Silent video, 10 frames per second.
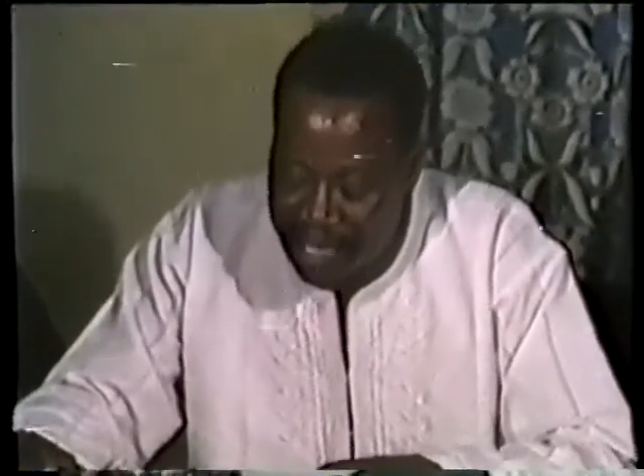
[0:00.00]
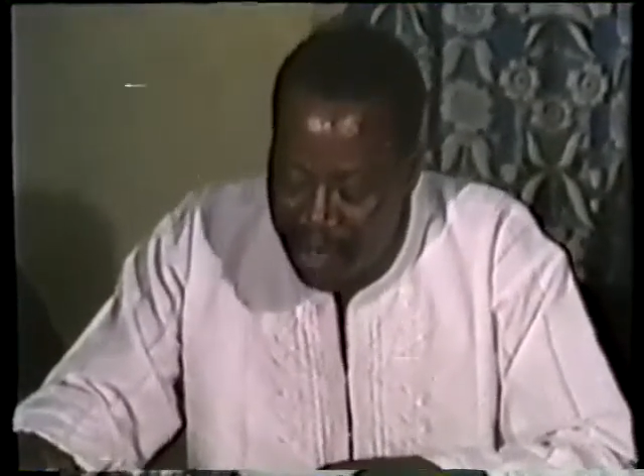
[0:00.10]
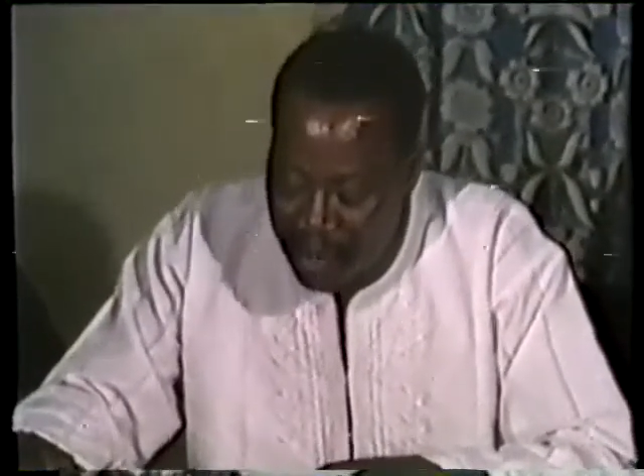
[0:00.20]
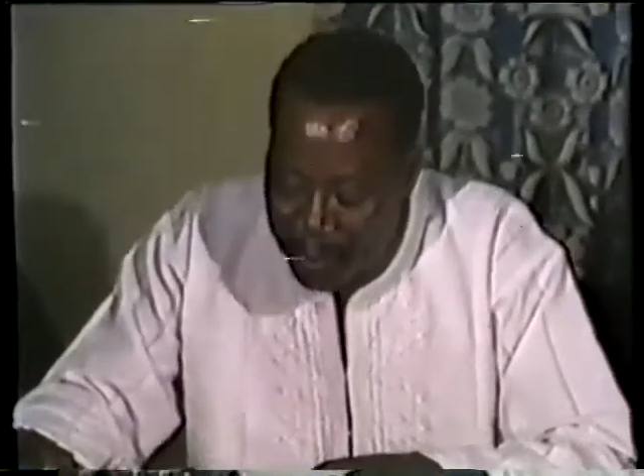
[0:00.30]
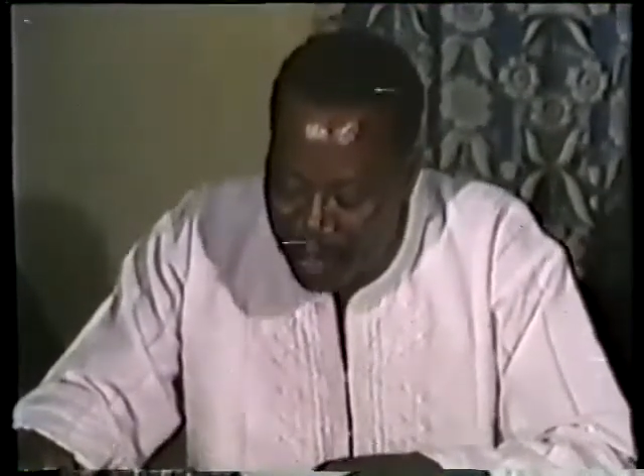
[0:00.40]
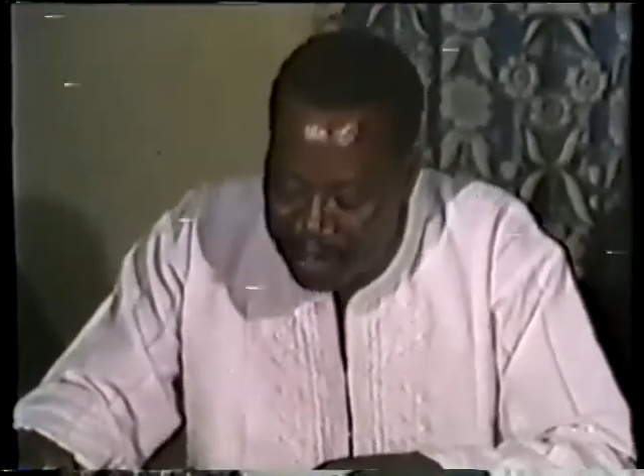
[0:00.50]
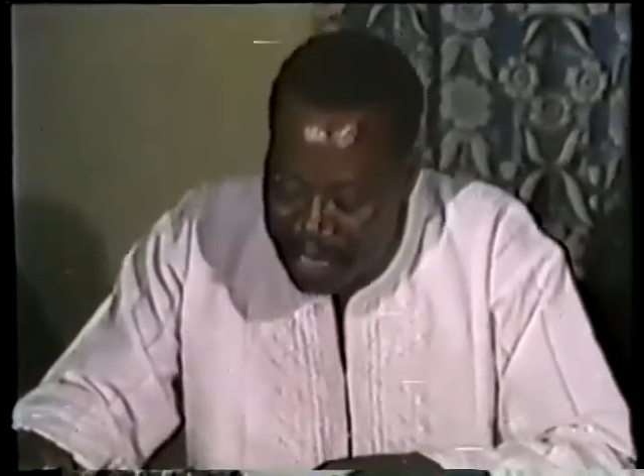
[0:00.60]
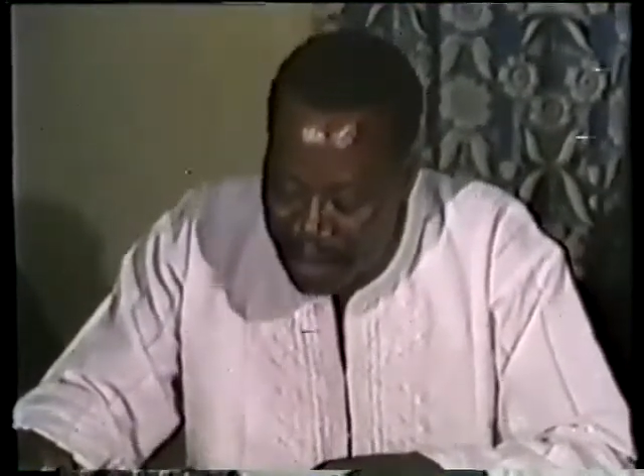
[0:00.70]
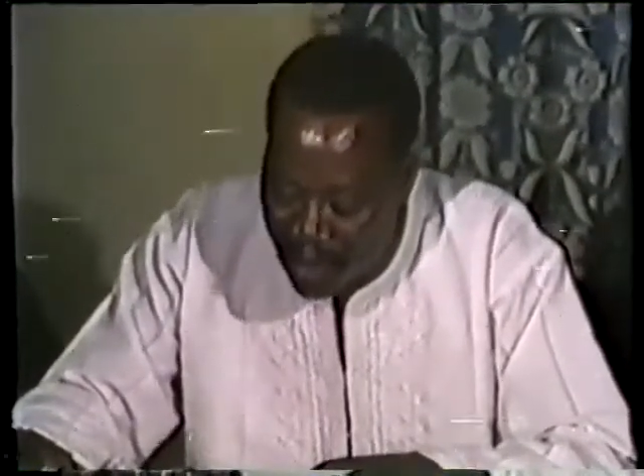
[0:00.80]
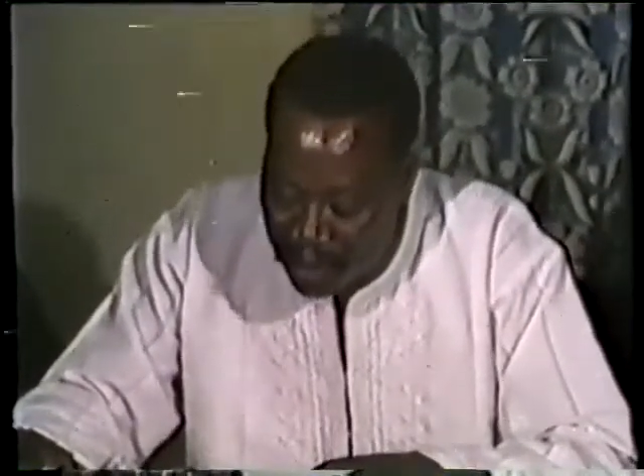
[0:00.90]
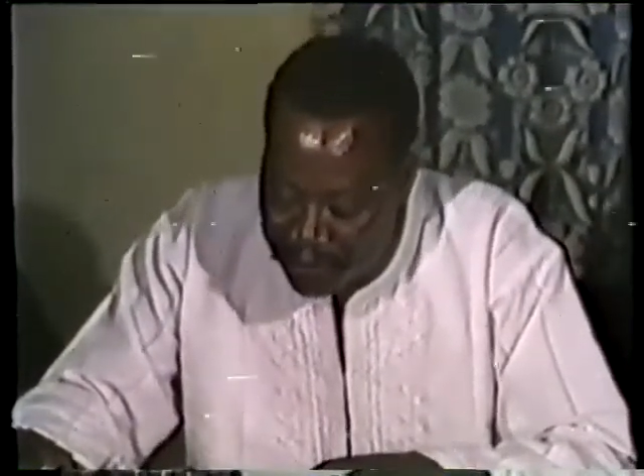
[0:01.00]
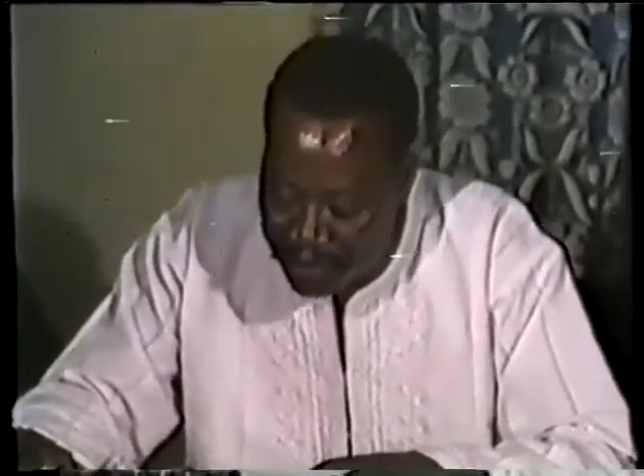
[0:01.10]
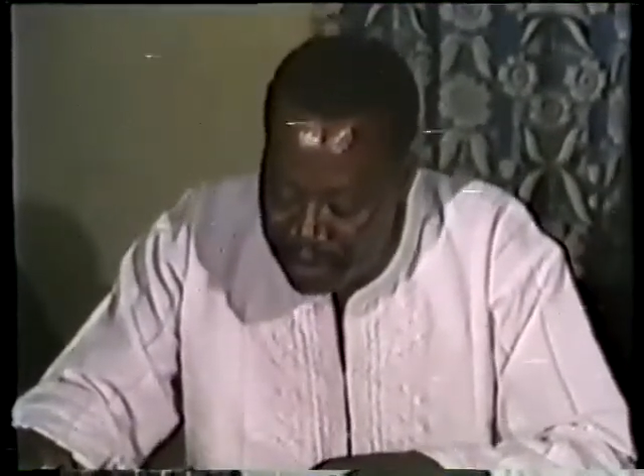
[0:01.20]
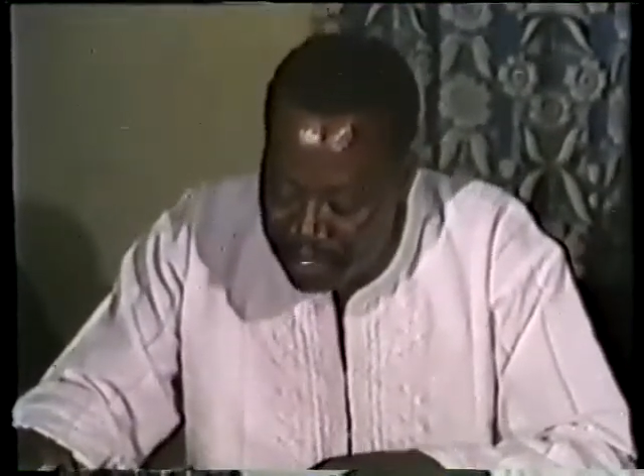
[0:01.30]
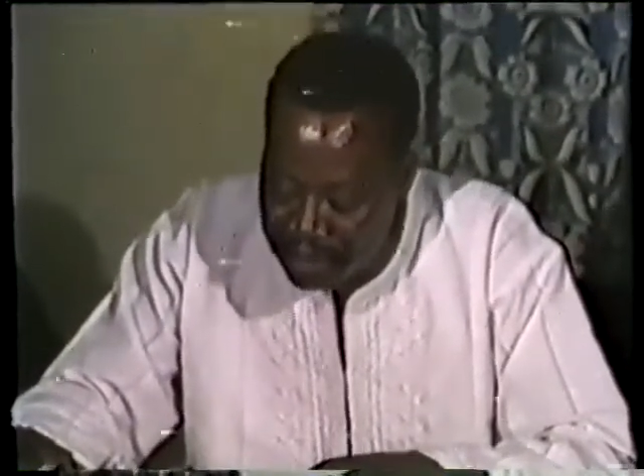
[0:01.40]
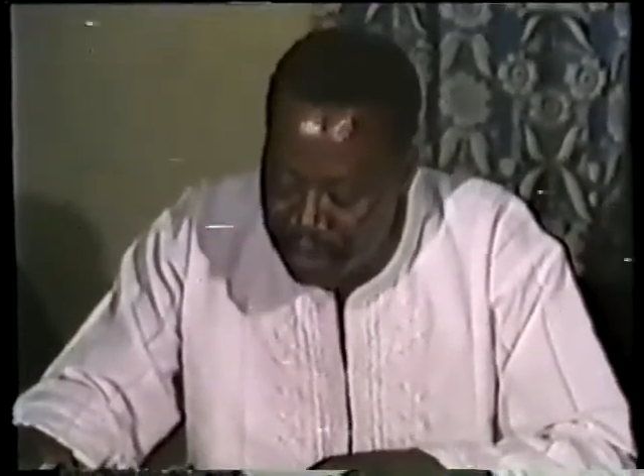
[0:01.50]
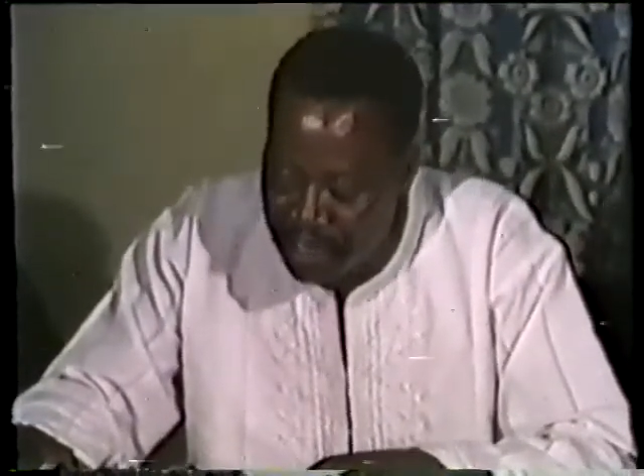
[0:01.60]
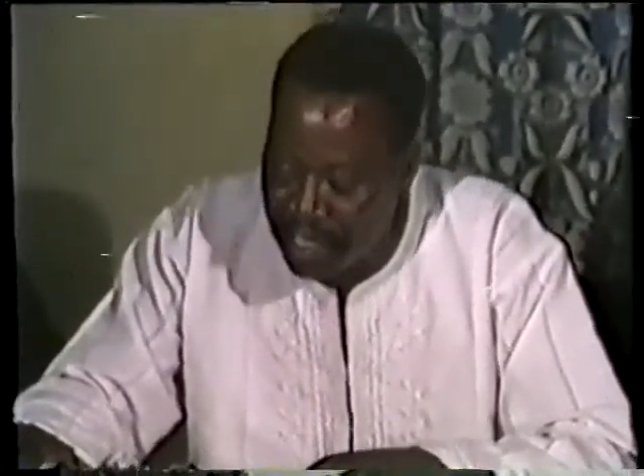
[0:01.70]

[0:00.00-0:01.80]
the compulsory orphans,